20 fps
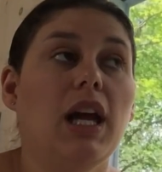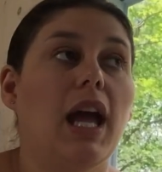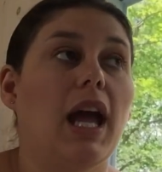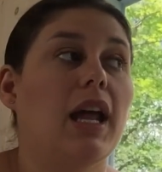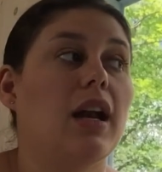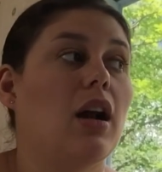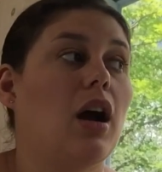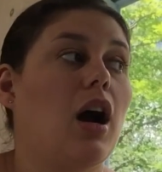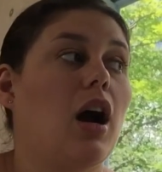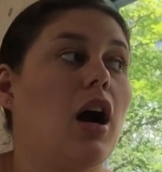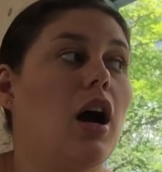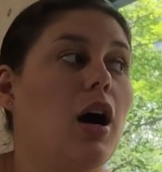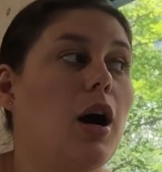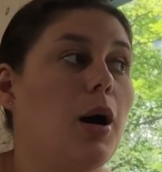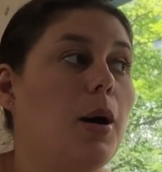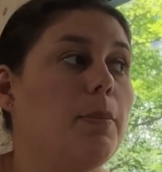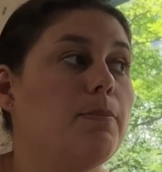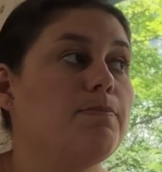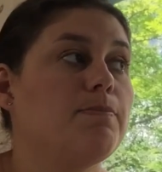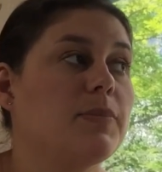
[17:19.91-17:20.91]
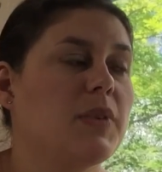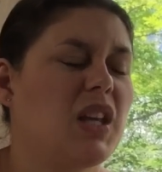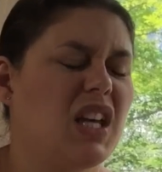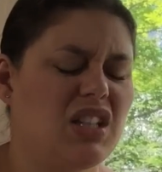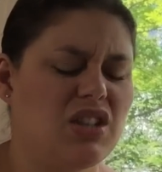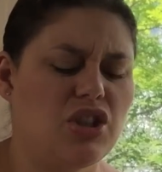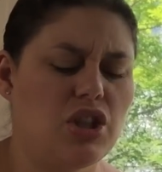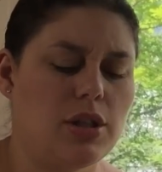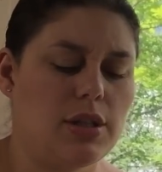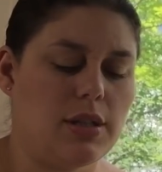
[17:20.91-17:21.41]
And
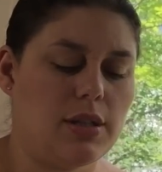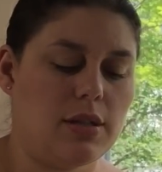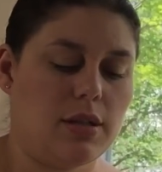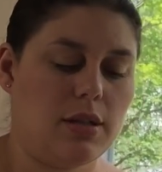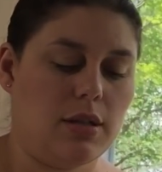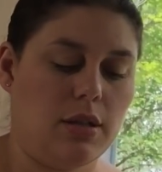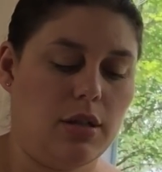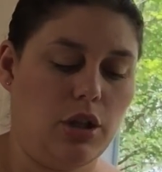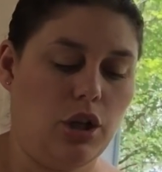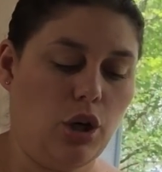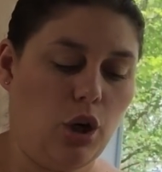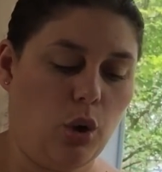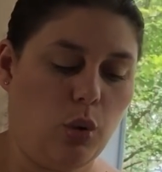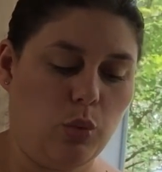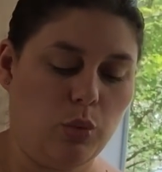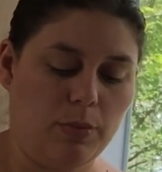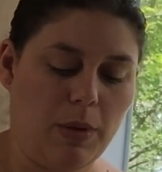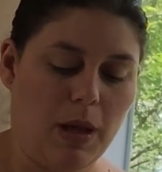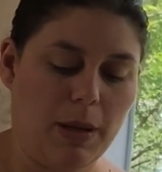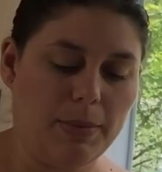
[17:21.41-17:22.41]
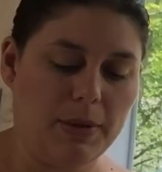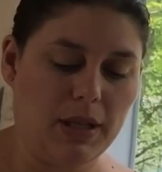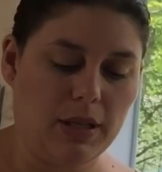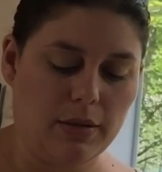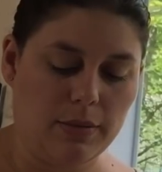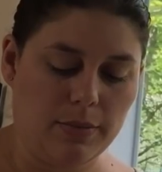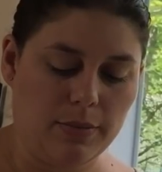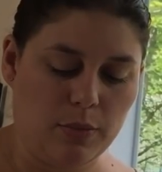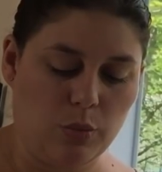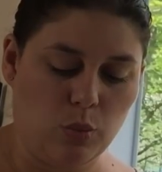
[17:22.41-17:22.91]
it's just, you know, maybe